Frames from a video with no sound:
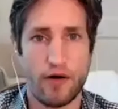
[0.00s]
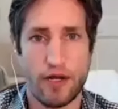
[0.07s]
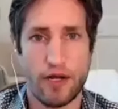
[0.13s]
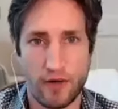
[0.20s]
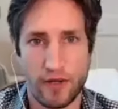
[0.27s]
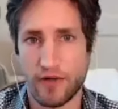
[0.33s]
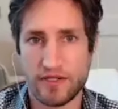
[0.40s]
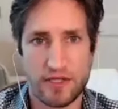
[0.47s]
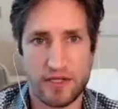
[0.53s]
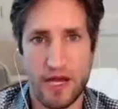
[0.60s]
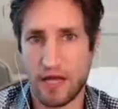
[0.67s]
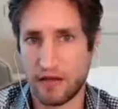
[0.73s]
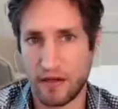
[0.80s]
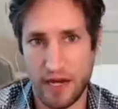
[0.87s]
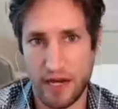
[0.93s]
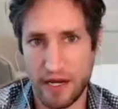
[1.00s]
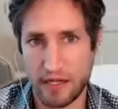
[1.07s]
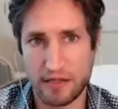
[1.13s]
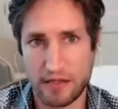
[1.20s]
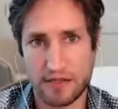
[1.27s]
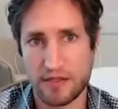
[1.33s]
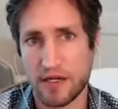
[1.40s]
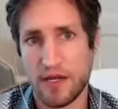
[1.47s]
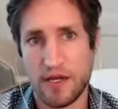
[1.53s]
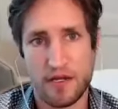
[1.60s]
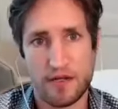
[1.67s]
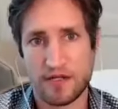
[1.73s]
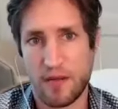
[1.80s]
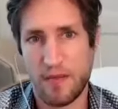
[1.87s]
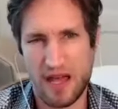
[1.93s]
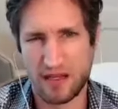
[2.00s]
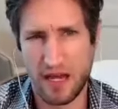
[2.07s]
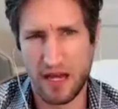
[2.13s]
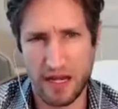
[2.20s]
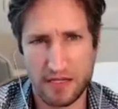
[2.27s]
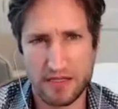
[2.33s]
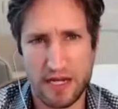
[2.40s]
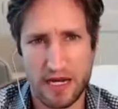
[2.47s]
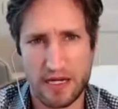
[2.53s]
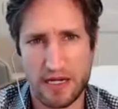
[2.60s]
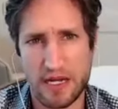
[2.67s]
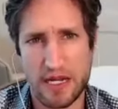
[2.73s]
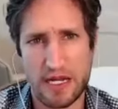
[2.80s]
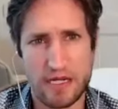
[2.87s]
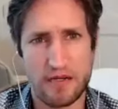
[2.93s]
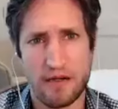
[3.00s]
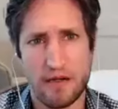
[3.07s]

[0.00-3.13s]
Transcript: whether it's athletics, some athletic technique,